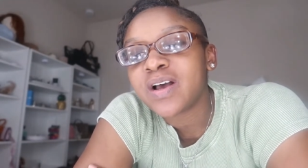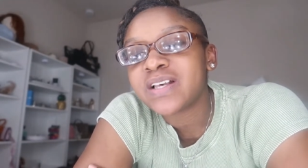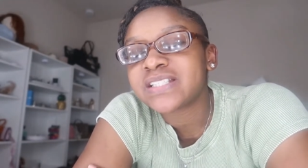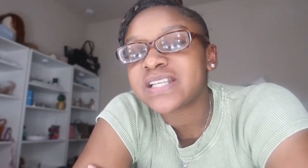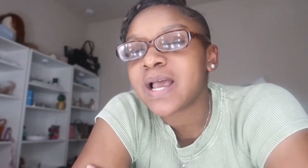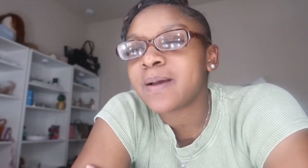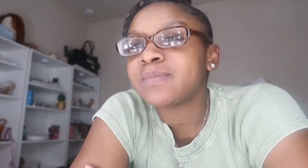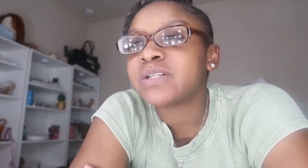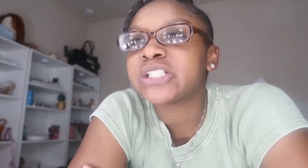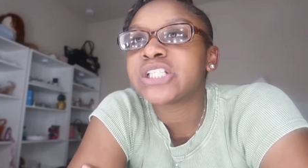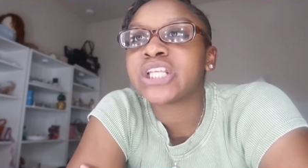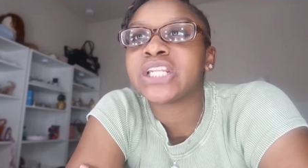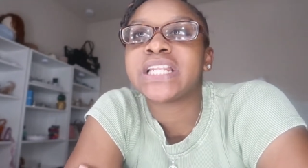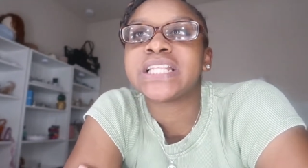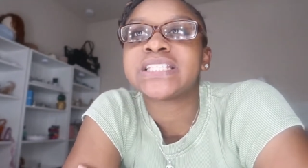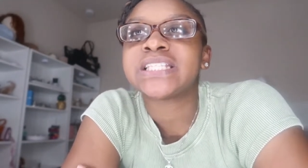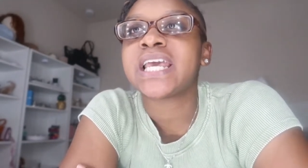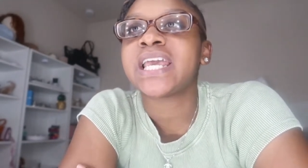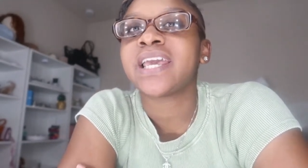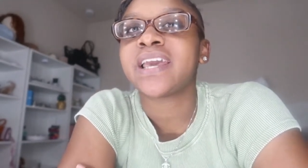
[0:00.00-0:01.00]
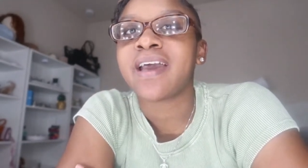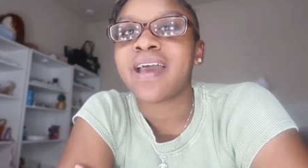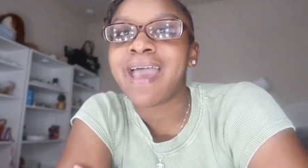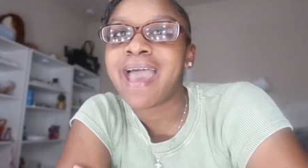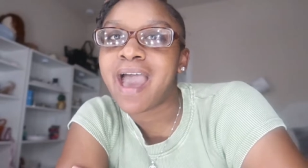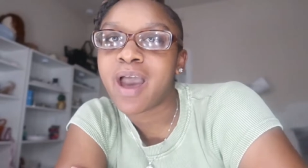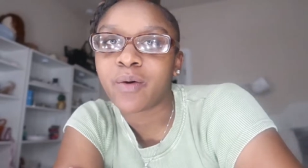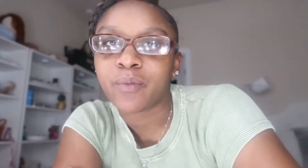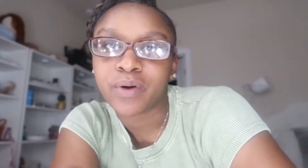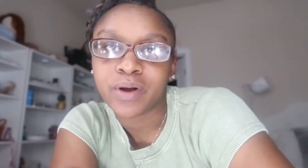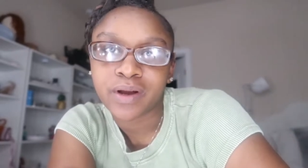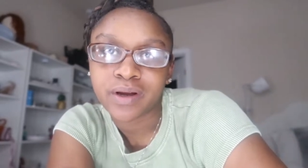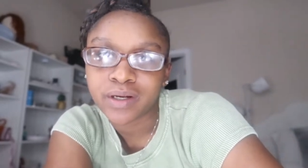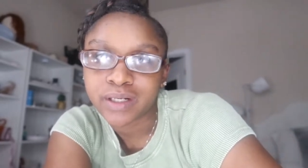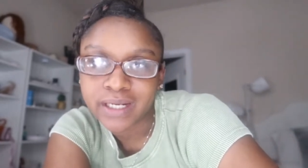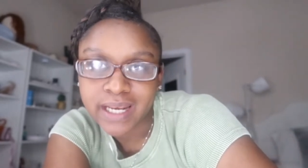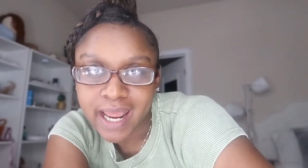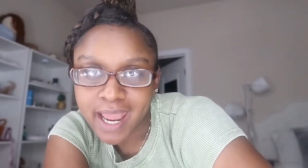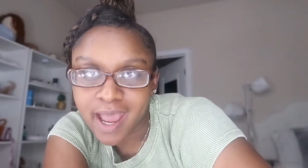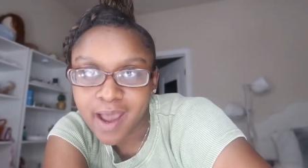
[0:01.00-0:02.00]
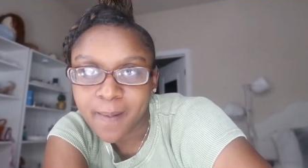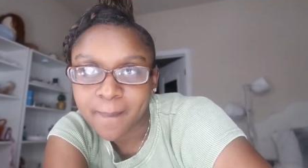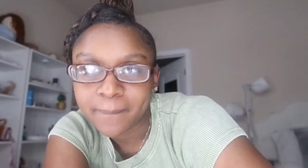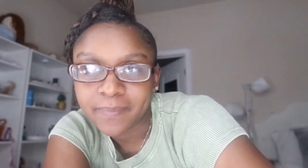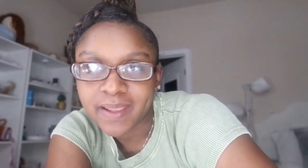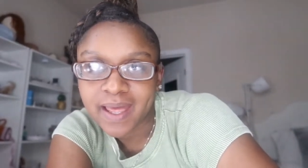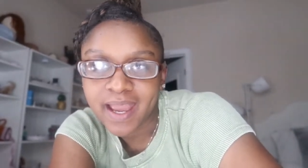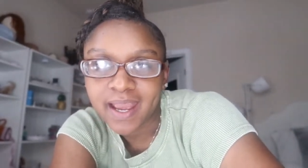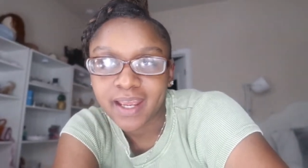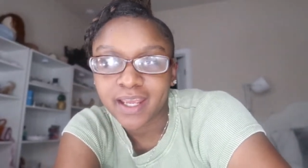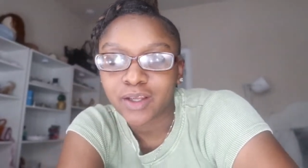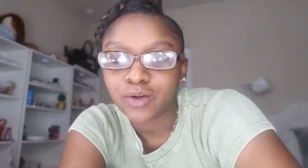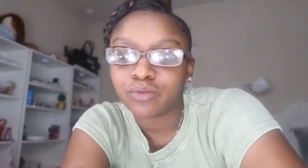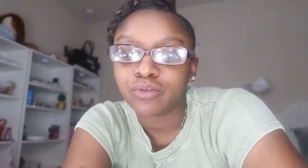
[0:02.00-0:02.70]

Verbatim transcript: I was like, I'm just gonna take an hour nap, like,